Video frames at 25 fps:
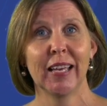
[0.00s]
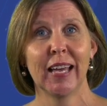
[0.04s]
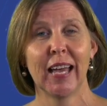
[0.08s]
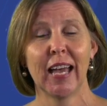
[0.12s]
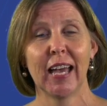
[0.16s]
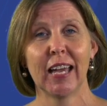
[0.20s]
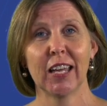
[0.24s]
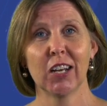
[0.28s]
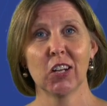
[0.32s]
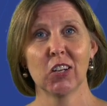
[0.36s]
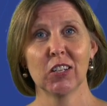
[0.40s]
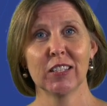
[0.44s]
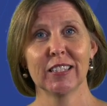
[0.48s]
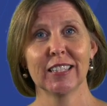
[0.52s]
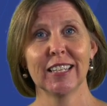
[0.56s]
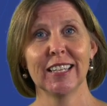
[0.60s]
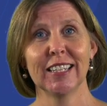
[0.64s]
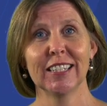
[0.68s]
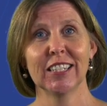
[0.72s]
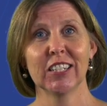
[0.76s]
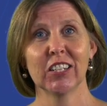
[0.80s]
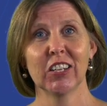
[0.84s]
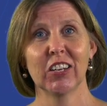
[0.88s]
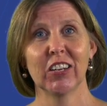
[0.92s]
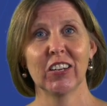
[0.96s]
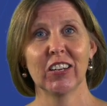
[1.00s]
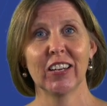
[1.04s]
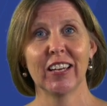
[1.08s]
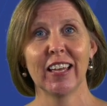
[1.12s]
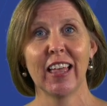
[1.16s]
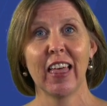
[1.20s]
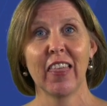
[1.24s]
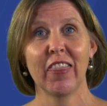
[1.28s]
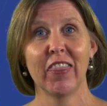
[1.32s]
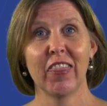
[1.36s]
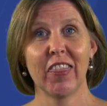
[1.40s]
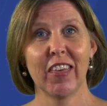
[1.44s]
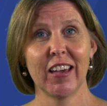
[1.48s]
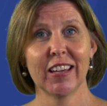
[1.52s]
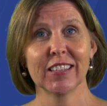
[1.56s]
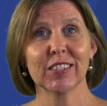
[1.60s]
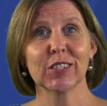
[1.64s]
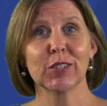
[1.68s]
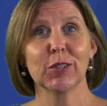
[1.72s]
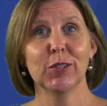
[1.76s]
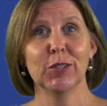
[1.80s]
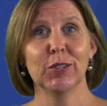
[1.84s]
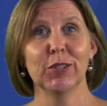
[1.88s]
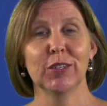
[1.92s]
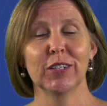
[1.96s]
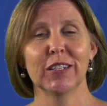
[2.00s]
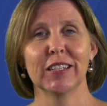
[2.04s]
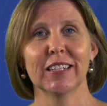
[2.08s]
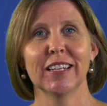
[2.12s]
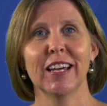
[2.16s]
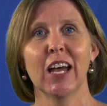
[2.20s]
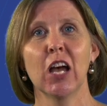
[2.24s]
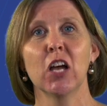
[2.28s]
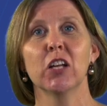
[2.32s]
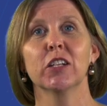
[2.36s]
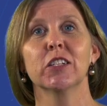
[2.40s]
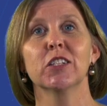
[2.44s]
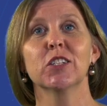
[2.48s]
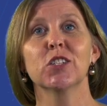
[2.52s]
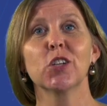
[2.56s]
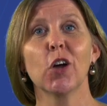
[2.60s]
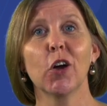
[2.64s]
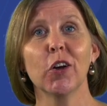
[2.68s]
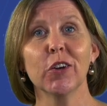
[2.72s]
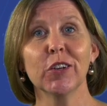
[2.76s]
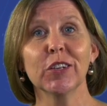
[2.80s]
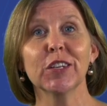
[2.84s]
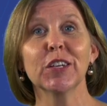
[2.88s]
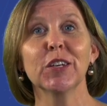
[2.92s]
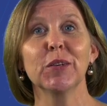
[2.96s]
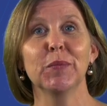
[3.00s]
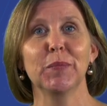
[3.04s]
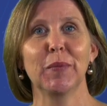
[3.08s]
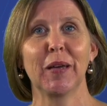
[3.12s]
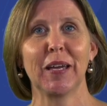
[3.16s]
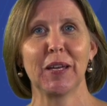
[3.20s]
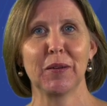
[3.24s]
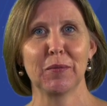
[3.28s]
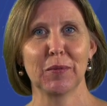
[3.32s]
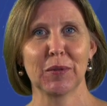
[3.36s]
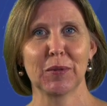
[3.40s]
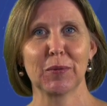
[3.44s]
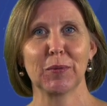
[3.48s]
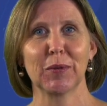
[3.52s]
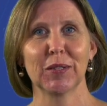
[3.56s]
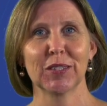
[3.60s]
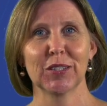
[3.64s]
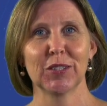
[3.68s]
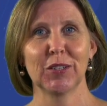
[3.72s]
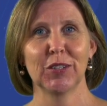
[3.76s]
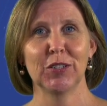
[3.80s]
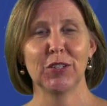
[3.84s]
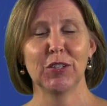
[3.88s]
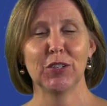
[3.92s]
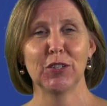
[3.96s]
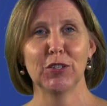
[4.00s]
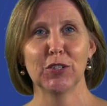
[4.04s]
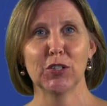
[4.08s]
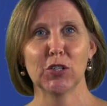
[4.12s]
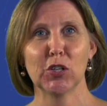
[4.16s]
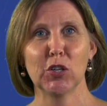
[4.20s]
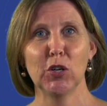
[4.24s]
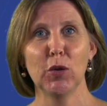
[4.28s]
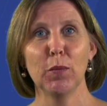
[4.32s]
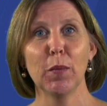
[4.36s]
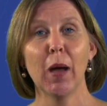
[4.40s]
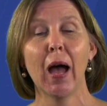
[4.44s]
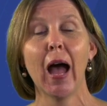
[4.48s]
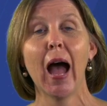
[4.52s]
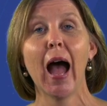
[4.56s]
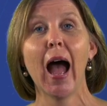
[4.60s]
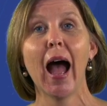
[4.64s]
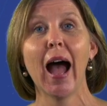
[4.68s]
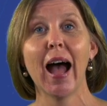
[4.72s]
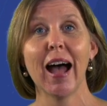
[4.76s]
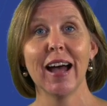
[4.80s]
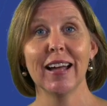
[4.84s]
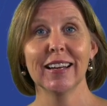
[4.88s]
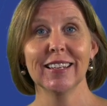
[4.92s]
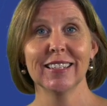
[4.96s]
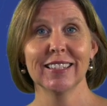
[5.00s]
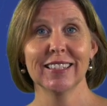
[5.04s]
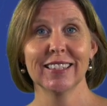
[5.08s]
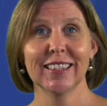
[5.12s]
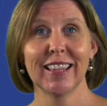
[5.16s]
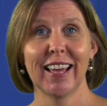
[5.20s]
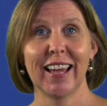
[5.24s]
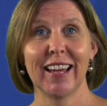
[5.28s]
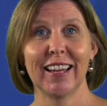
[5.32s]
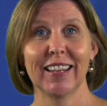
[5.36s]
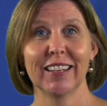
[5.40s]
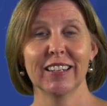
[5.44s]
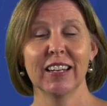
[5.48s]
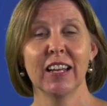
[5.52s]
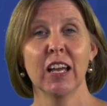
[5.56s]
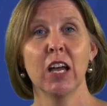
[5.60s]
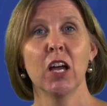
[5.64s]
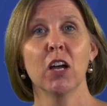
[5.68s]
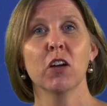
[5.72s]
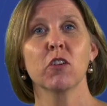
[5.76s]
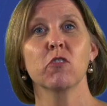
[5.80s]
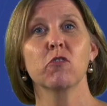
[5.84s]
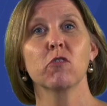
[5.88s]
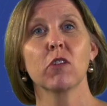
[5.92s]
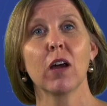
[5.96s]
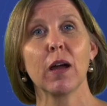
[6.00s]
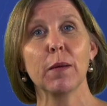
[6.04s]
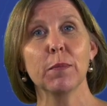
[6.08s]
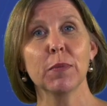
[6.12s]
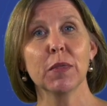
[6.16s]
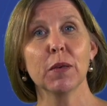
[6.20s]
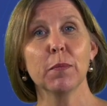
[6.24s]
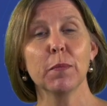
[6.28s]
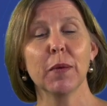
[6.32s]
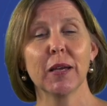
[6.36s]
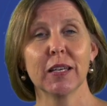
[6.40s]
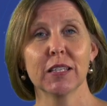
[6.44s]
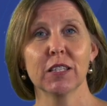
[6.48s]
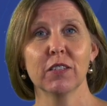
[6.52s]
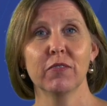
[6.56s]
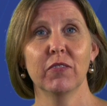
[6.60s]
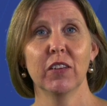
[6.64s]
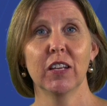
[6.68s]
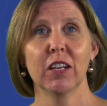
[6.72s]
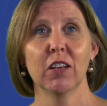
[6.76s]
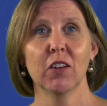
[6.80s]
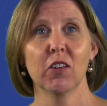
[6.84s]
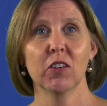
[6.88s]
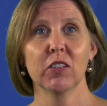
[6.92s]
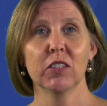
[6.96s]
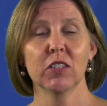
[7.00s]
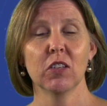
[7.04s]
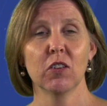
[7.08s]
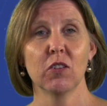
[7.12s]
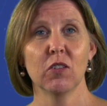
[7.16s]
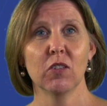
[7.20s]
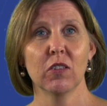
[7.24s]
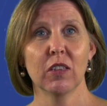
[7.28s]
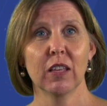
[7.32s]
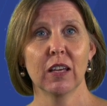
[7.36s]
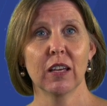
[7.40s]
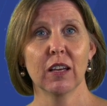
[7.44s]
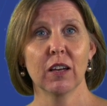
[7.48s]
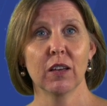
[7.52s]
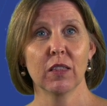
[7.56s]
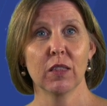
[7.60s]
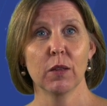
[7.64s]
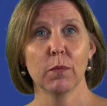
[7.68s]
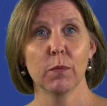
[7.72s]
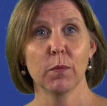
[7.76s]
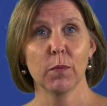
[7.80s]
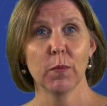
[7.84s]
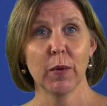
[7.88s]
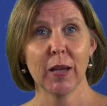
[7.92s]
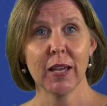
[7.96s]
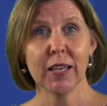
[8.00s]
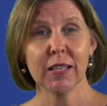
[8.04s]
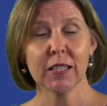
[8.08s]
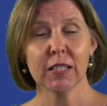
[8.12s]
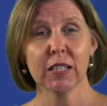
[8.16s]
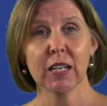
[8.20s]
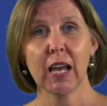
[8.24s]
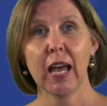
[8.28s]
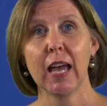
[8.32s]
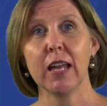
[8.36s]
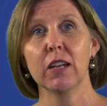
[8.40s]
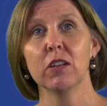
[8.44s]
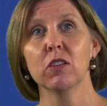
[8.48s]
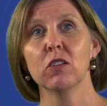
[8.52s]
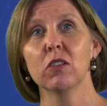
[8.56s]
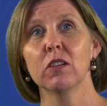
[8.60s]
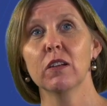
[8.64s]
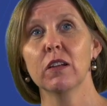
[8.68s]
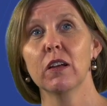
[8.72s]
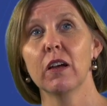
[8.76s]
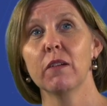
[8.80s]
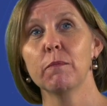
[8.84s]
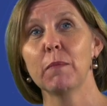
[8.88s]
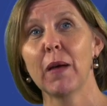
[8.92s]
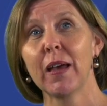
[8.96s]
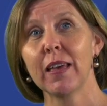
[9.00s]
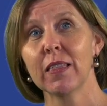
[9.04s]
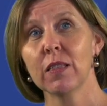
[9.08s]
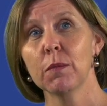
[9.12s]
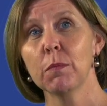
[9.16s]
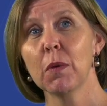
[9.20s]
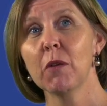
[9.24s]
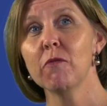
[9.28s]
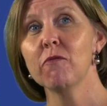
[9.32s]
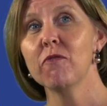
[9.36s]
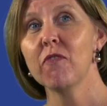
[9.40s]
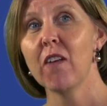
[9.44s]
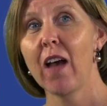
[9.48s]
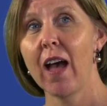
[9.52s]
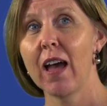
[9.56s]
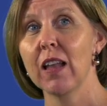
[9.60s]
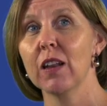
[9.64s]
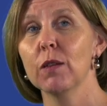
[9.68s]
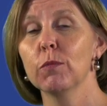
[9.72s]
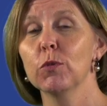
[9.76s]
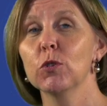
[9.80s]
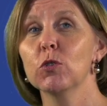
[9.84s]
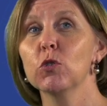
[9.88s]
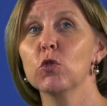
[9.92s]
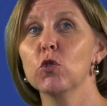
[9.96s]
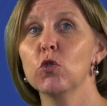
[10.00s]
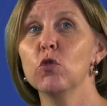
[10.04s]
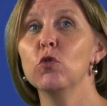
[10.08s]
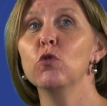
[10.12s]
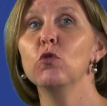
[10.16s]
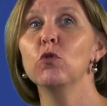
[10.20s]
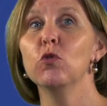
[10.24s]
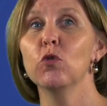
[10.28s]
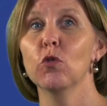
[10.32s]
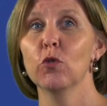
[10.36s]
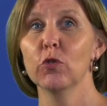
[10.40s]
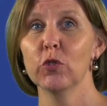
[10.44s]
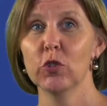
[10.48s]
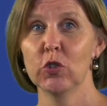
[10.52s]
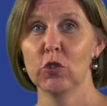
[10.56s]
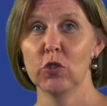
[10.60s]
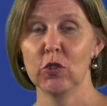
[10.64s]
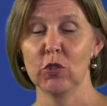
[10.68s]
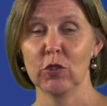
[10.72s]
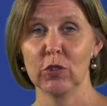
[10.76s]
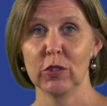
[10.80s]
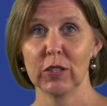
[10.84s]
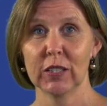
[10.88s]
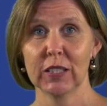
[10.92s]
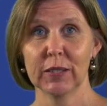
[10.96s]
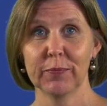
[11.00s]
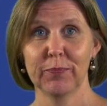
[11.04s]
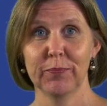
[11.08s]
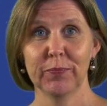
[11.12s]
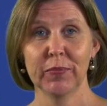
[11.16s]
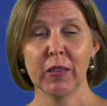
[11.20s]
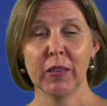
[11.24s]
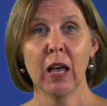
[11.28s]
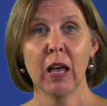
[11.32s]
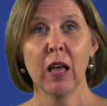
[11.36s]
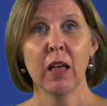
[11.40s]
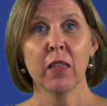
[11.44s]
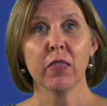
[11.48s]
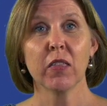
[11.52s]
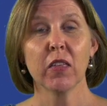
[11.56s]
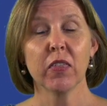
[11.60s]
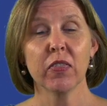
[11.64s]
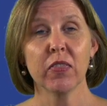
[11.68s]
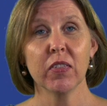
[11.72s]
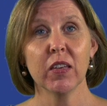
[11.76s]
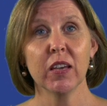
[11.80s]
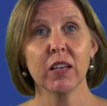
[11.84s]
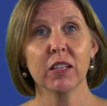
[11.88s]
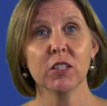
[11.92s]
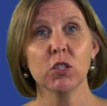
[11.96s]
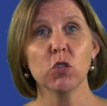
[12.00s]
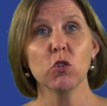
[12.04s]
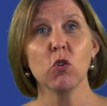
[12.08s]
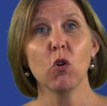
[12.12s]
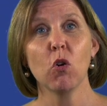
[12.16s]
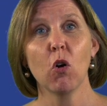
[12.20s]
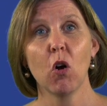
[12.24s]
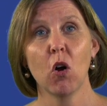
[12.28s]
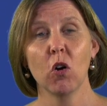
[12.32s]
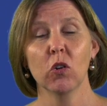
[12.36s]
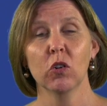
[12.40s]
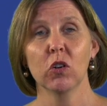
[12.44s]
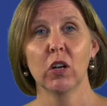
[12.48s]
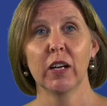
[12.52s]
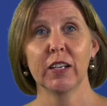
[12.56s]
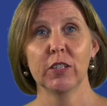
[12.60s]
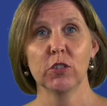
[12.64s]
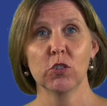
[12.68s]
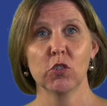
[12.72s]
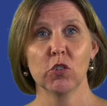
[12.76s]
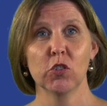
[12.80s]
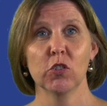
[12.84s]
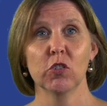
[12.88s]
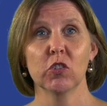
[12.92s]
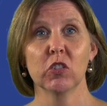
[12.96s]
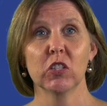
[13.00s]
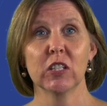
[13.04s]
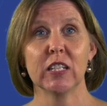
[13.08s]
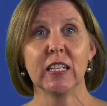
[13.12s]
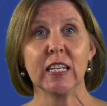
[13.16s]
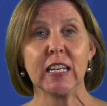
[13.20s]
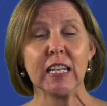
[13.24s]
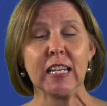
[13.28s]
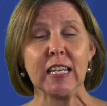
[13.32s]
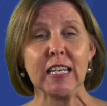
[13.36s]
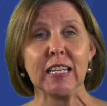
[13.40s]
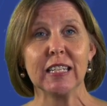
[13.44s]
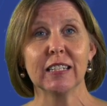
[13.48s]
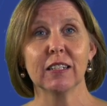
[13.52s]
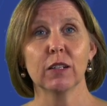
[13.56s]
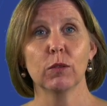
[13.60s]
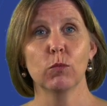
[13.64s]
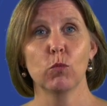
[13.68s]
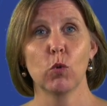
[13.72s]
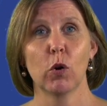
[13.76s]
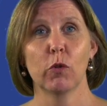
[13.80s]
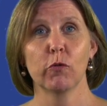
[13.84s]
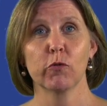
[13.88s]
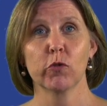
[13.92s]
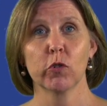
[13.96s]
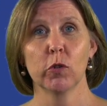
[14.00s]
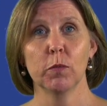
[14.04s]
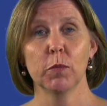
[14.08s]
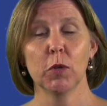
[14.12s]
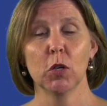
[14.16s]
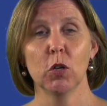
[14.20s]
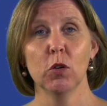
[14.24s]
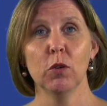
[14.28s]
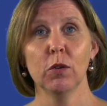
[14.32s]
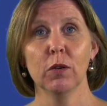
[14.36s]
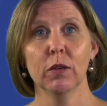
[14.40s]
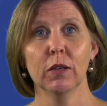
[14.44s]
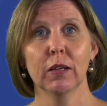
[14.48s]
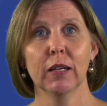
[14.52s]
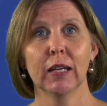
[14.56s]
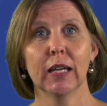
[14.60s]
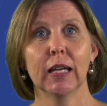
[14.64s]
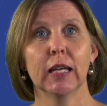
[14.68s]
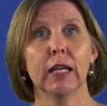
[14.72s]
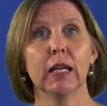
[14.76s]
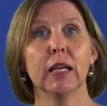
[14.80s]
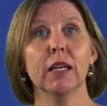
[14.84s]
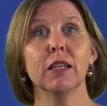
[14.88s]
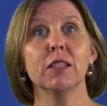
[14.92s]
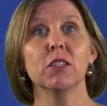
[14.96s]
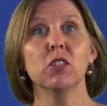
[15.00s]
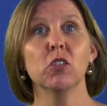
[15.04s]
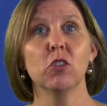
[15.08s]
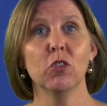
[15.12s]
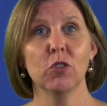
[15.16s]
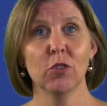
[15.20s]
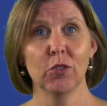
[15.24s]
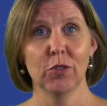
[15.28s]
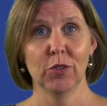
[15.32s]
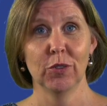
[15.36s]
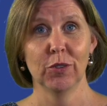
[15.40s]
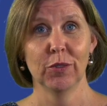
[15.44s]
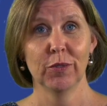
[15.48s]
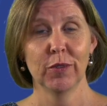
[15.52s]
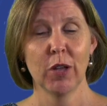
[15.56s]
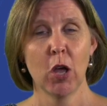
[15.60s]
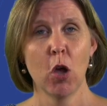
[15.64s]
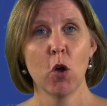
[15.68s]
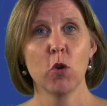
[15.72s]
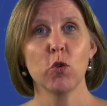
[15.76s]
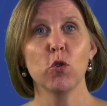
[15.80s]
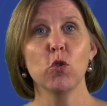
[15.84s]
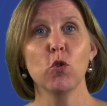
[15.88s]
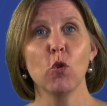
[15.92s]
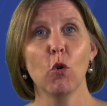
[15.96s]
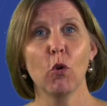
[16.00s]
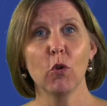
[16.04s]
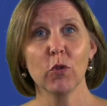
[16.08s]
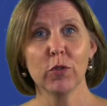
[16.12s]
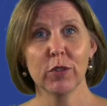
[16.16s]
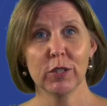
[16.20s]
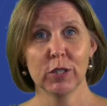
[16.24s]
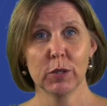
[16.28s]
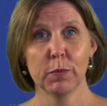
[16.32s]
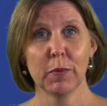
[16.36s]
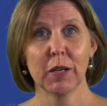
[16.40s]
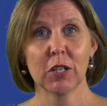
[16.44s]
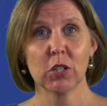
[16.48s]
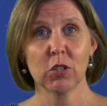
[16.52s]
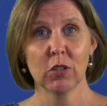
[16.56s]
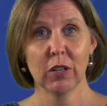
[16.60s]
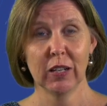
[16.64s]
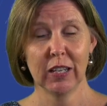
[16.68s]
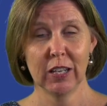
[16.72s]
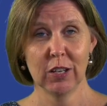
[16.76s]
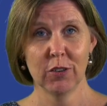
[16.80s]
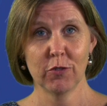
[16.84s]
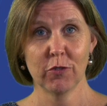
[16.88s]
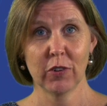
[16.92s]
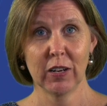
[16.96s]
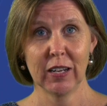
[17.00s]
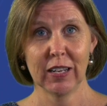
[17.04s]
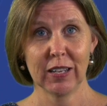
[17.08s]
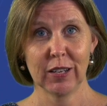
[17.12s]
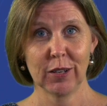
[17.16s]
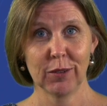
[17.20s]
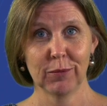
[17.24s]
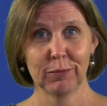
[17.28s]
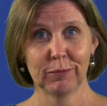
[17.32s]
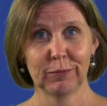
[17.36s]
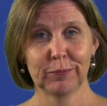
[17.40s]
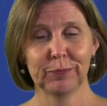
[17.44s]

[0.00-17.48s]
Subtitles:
And I said to her, that's good. Don't compete with what's on YouTube, harness that. Grab the best videos that you think are the best and make them available to your students. The things your online students need and want from you is you. You're the special ingredient.